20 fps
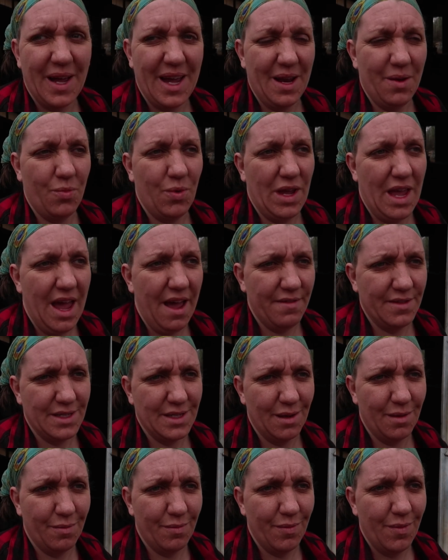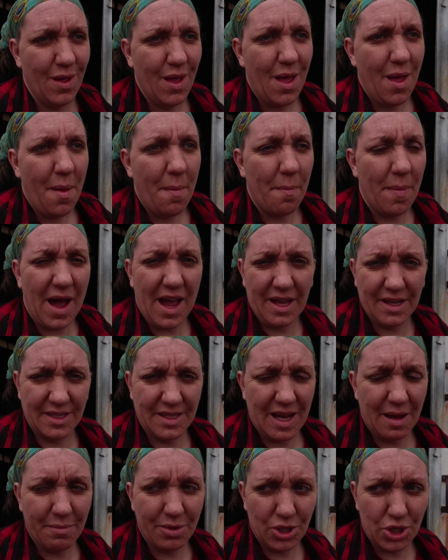but we have some
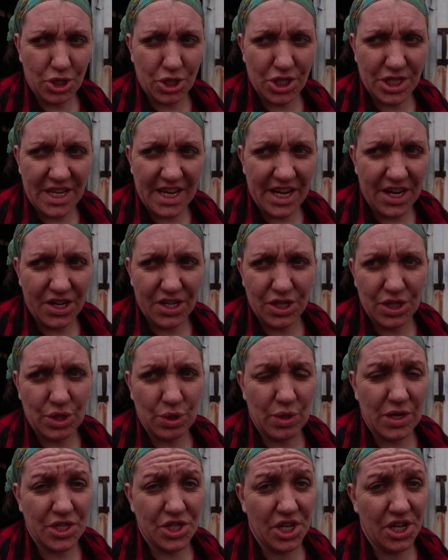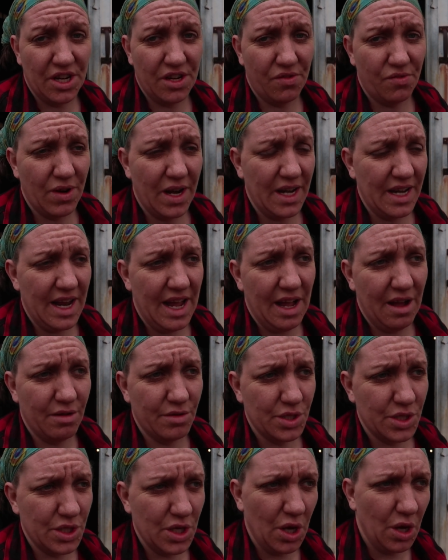mild temperatures here in Georgia right
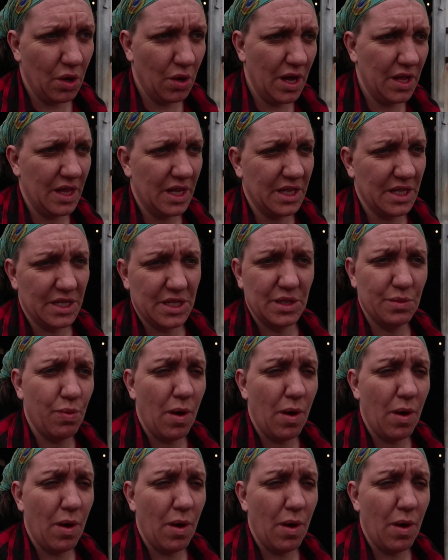now, so I think this